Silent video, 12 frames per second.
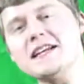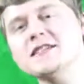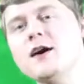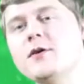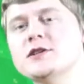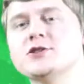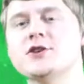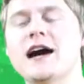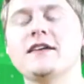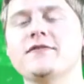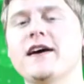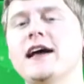has always tried
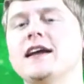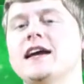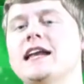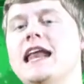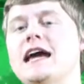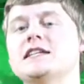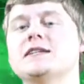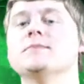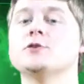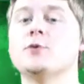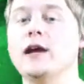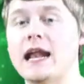to find a connection
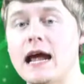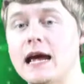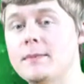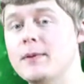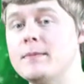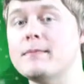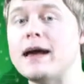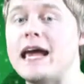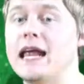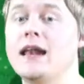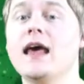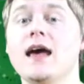between ape and
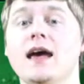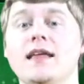man.